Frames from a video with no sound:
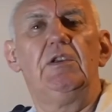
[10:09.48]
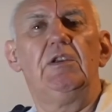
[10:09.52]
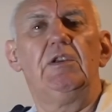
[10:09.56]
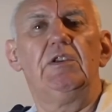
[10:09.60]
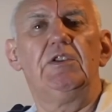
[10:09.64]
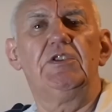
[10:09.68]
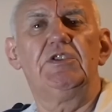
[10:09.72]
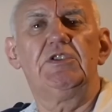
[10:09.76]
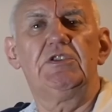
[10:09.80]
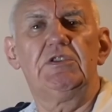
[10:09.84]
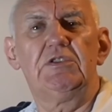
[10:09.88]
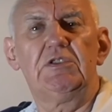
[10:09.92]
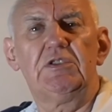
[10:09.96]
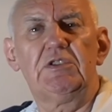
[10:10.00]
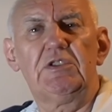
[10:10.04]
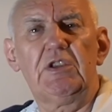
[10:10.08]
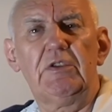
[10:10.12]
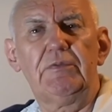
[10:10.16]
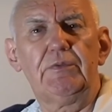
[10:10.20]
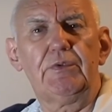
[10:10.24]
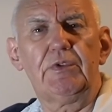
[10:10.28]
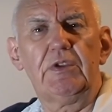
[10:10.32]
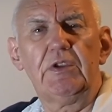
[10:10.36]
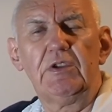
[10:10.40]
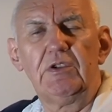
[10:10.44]
Uh,
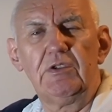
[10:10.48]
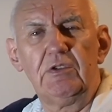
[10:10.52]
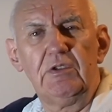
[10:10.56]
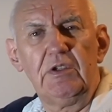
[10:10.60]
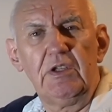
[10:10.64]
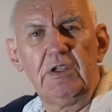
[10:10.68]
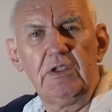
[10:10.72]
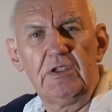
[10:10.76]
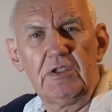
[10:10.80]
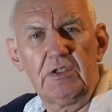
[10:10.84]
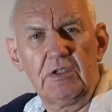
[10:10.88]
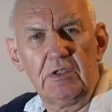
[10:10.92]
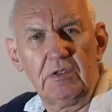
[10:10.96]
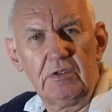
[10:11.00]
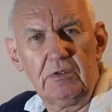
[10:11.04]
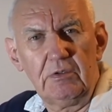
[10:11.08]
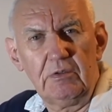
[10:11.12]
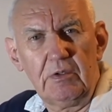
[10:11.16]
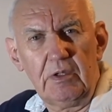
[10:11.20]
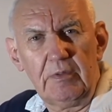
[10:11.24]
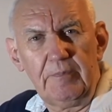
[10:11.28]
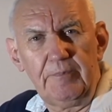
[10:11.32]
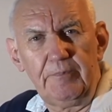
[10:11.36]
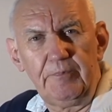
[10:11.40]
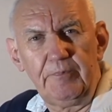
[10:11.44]
several things you need
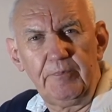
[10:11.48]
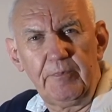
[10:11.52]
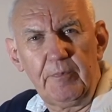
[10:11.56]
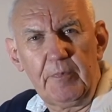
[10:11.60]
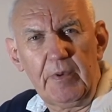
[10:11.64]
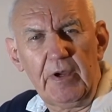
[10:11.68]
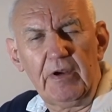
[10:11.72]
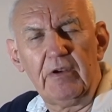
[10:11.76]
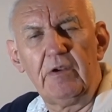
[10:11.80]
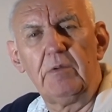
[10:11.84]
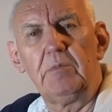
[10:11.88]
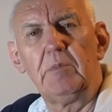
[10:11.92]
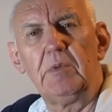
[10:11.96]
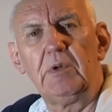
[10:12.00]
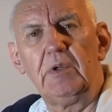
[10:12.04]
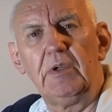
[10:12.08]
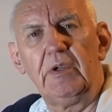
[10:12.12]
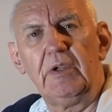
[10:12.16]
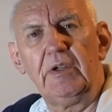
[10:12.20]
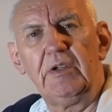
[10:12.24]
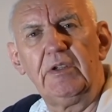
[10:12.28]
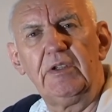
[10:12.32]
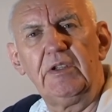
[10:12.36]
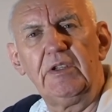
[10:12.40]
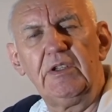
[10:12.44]
to um, bear in
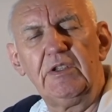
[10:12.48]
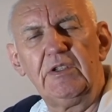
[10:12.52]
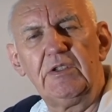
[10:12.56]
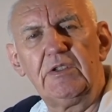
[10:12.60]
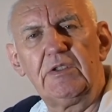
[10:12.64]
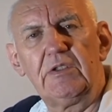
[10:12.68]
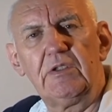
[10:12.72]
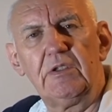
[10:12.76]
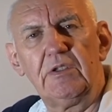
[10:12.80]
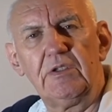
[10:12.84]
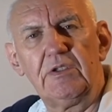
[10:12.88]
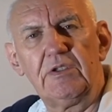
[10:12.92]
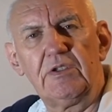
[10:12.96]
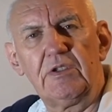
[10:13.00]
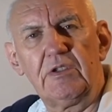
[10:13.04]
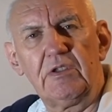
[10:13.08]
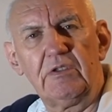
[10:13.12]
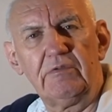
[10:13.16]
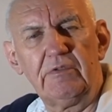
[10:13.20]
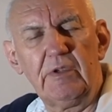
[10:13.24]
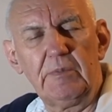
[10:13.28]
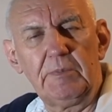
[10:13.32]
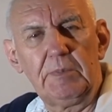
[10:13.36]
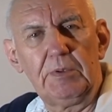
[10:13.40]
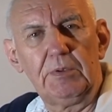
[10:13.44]
mind is that
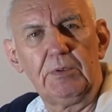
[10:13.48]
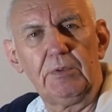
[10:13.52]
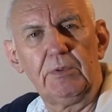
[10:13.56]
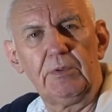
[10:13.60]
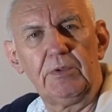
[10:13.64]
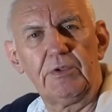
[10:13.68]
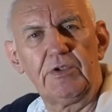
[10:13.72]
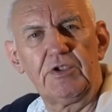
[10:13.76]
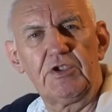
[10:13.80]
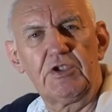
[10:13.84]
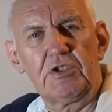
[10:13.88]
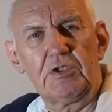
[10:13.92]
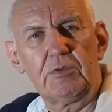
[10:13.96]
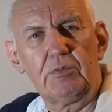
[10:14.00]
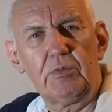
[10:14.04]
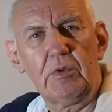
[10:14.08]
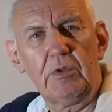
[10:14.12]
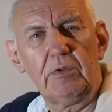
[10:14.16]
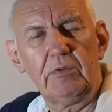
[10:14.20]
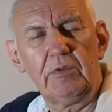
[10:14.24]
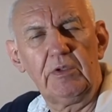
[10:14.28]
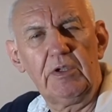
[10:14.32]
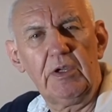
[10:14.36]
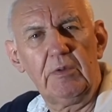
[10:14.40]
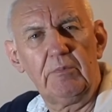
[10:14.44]
the reports
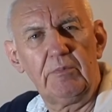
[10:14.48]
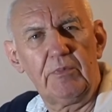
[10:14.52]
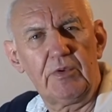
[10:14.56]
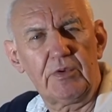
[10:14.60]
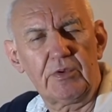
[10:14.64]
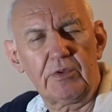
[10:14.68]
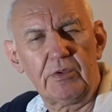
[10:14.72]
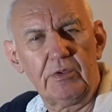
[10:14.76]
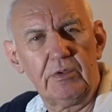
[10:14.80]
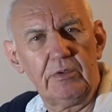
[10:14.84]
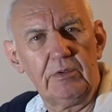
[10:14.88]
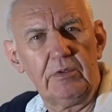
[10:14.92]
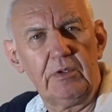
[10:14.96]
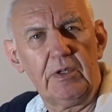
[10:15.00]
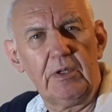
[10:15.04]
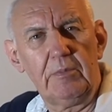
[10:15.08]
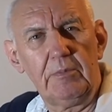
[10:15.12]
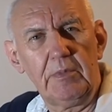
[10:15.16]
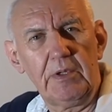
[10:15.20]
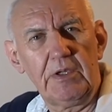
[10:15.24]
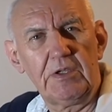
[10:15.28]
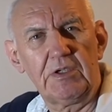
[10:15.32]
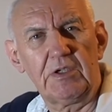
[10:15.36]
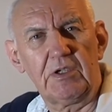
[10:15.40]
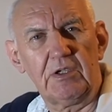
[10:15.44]
won't come through
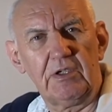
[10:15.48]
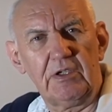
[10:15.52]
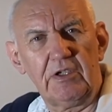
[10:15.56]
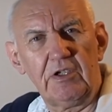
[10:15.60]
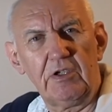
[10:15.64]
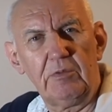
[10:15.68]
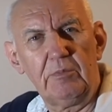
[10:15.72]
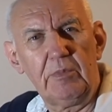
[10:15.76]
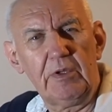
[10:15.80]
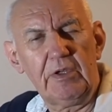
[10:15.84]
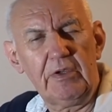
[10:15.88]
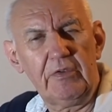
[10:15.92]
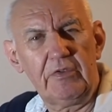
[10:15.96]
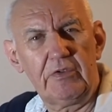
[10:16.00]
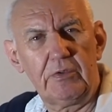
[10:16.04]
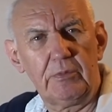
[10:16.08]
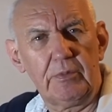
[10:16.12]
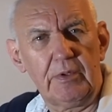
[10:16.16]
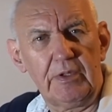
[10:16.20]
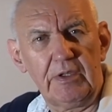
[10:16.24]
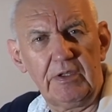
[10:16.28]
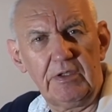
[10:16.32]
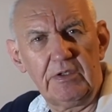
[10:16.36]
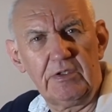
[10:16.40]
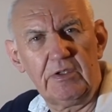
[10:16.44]
immediately. You may have to
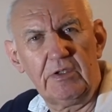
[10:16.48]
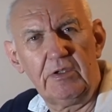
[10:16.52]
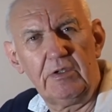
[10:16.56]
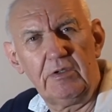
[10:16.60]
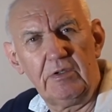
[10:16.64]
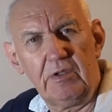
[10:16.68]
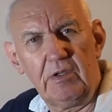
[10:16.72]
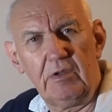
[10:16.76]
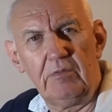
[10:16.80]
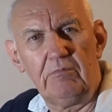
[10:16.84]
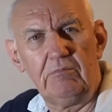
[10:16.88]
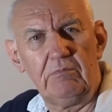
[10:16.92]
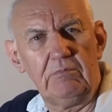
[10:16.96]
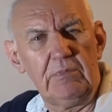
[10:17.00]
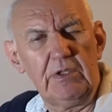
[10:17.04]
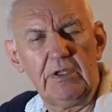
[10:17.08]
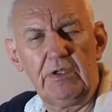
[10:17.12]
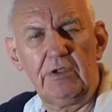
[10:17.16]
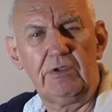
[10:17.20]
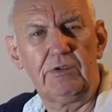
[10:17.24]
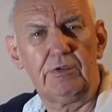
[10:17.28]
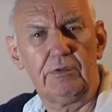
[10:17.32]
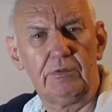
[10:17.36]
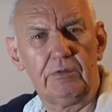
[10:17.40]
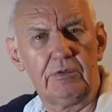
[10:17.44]
wait a
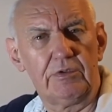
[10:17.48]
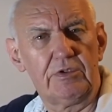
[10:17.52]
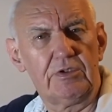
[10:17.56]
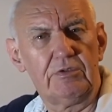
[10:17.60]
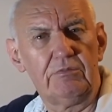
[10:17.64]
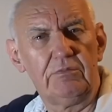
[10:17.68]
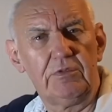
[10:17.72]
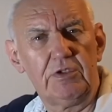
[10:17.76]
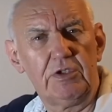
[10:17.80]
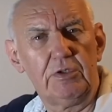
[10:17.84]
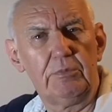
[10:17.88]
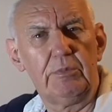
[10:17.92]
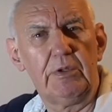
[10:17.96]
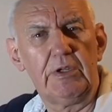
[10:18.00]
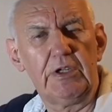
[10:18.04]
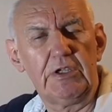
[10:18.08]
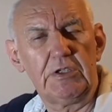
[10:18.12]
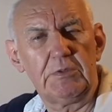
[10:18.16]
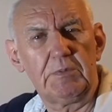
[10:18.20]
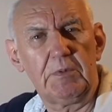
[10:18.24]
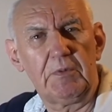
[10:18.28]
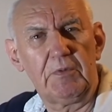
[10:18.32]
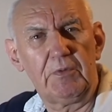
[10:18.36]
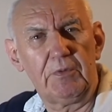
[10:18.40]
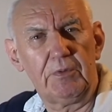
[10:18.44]
minute or two
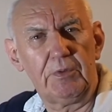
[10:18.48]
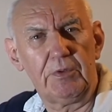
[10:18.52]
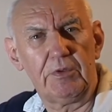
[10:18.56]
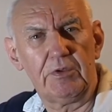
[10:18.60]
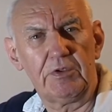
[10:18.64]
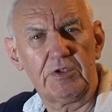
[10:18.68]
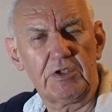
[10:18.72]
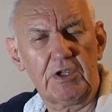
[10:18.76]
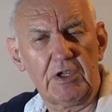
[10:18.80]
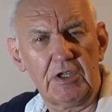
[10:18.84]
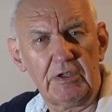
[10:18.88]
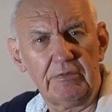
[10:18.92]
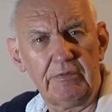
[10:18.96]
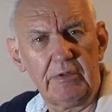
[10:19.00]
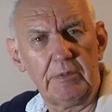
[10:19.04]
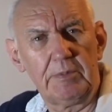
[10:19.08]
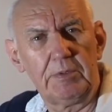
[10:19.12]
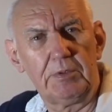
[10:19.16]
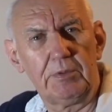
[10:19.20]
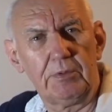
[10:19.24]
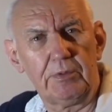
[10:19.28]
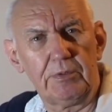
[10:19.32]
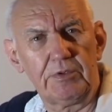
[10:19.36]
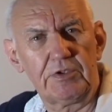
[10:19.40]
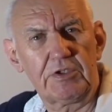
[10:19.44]
minutes before you see the
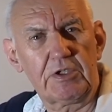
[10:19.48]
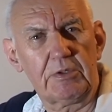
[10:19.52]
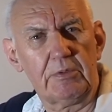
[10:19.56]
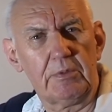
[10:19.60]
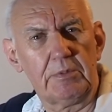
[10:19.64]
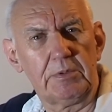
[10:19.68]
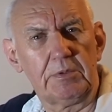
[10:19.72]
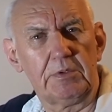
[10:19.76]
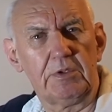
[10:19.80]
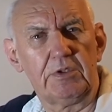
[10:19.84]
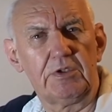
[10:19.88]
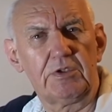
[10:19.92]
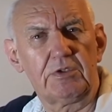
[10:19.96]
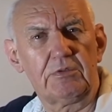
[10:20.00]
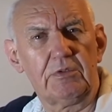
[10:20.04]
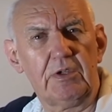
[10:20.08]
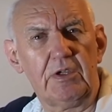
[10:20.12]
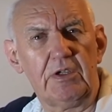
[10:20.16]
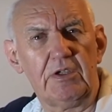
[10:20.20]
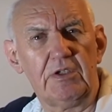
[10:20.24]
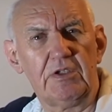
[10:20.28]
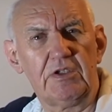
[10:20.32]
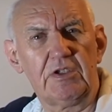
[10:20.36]
reports come up on the screen.